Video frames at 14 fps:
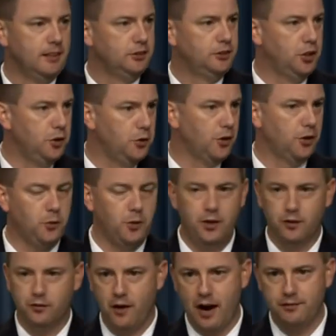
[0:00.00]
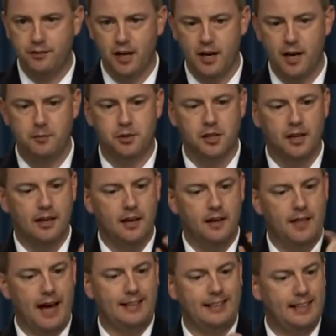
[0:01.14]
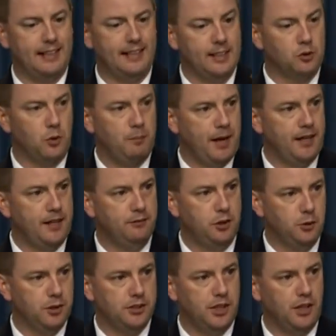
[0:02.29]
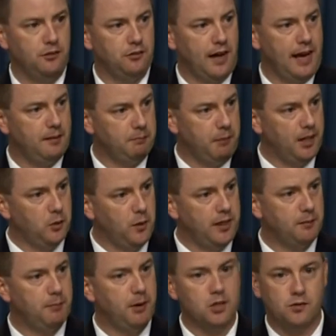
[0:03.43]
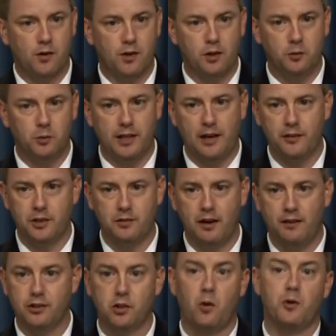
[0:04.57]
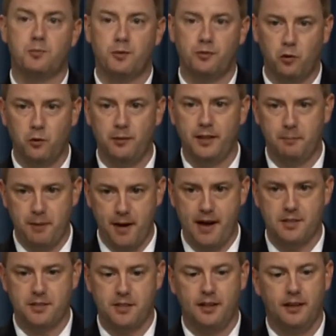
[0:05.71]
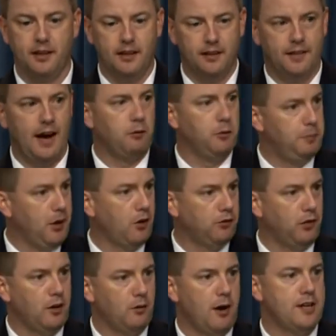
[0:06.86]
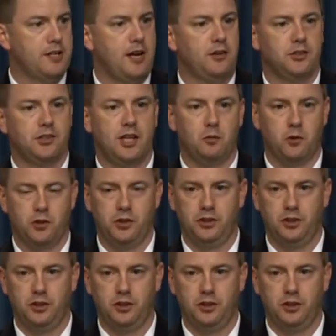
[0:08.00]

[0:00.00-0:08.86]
2 or 3 or 5 times. That data is repetitive to itself, and by the way, compares very good with how this valve has always performed in the past. That would be our flight rationale to say we're good